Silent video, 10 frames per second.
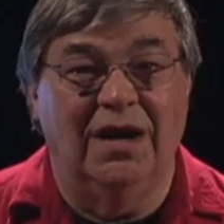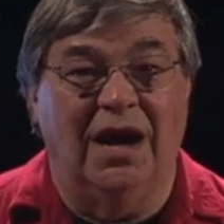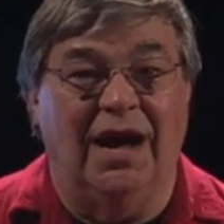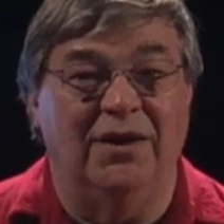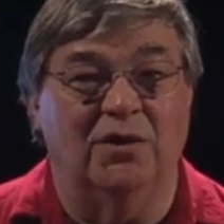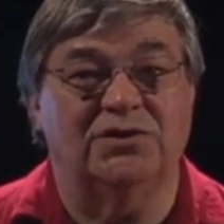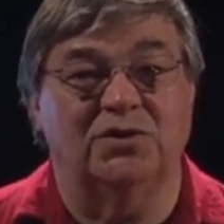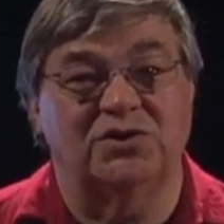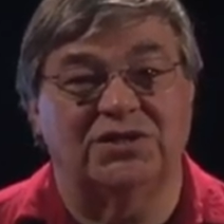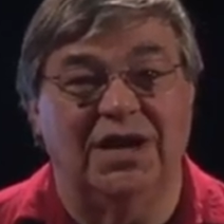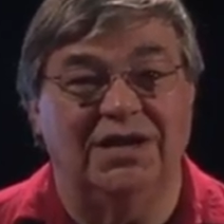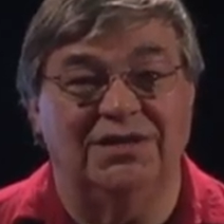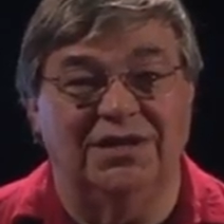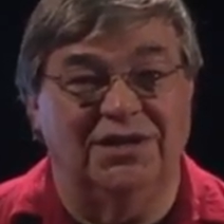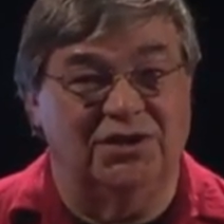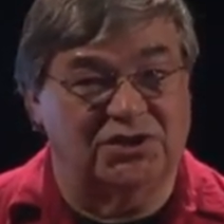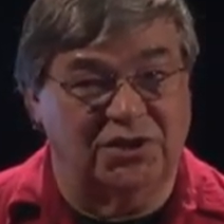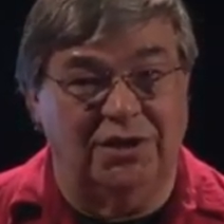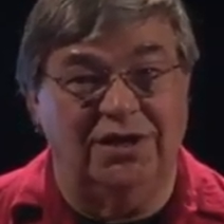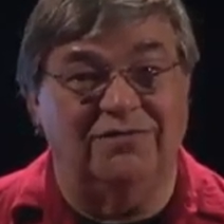I also stated that in the
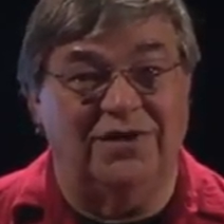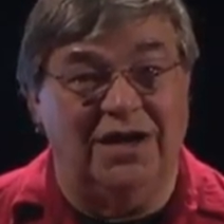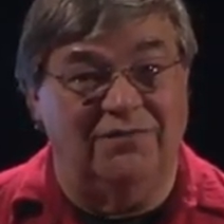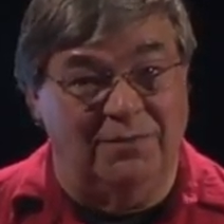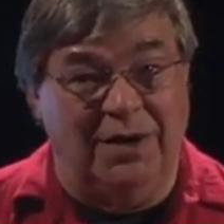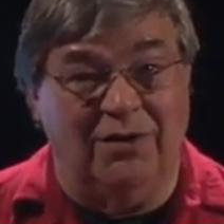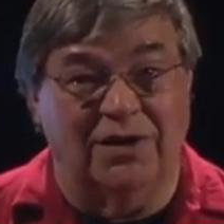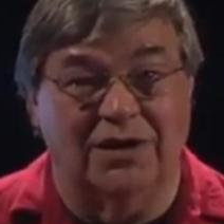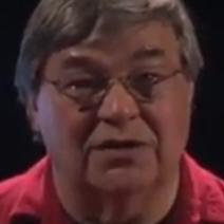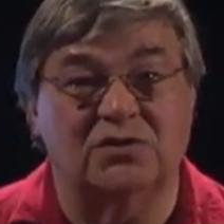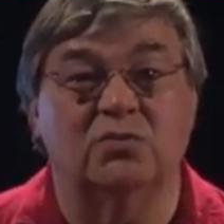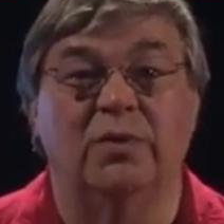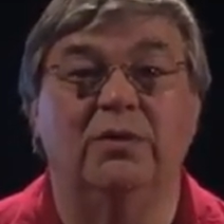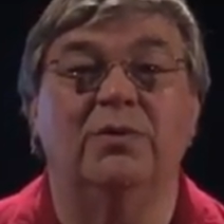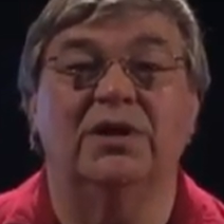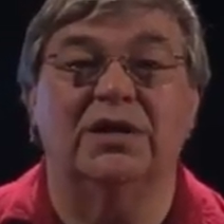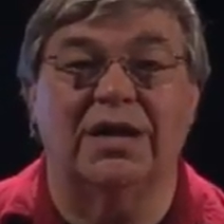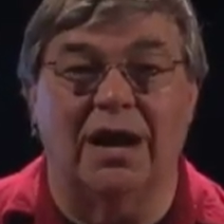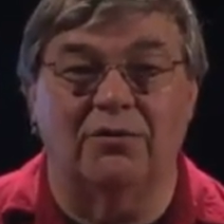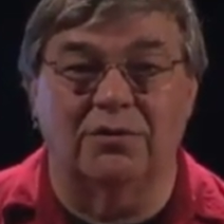study of Native Americans, we would
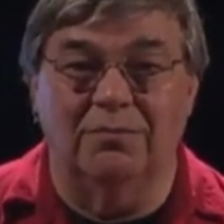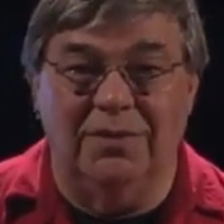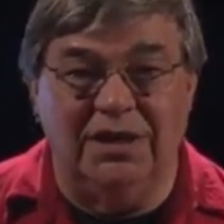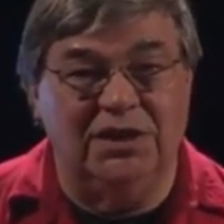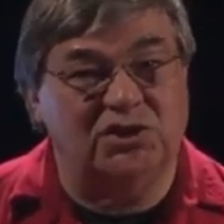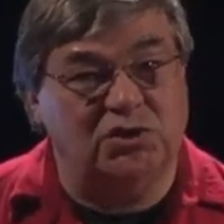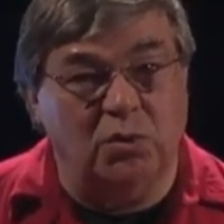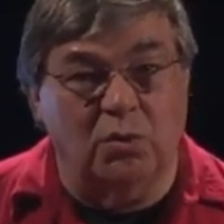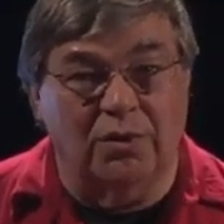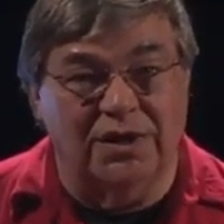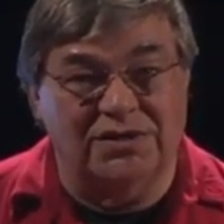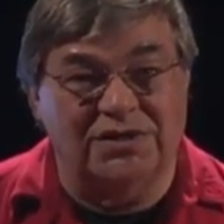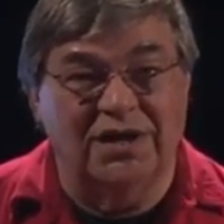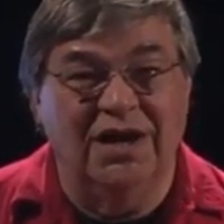encounter many stories